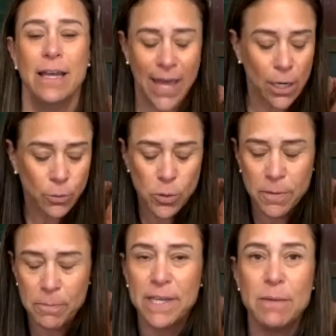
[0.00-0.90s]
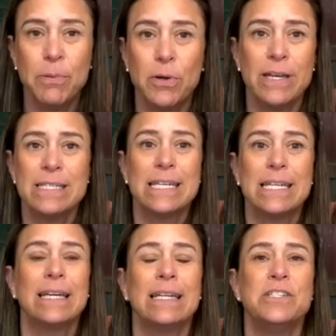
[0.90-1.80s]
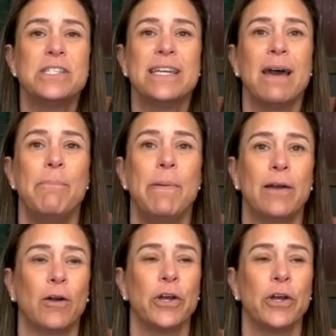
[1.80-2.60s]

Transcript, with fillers: That group of people isn't going to just get bigger.